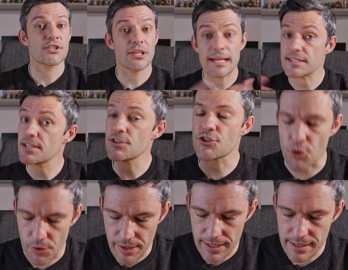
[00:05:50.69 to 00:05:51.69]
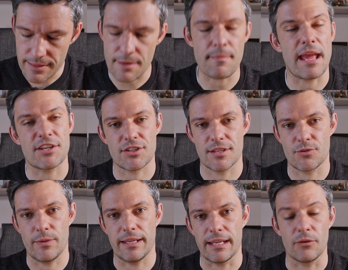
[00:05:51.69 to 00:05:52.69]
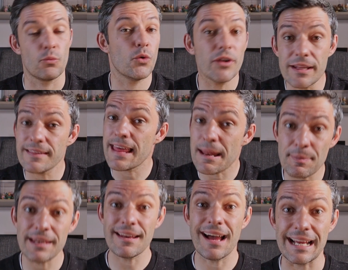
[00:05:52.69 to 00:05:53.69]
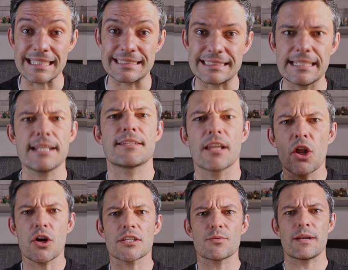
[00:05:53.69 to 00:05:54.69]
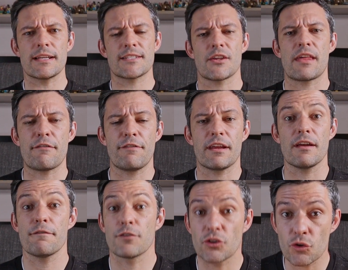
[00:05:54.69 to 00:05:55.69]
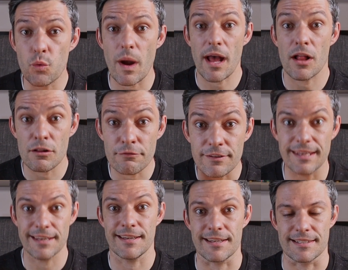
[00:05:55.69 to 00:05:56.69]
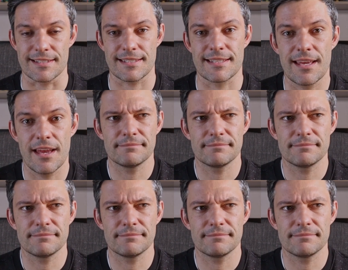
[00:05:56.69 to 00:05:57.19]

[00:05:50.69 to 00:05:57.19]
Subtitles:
So let's enjoy the match this weekend. Wouldn't that be nice? It's the last one in South Africa for 12 years.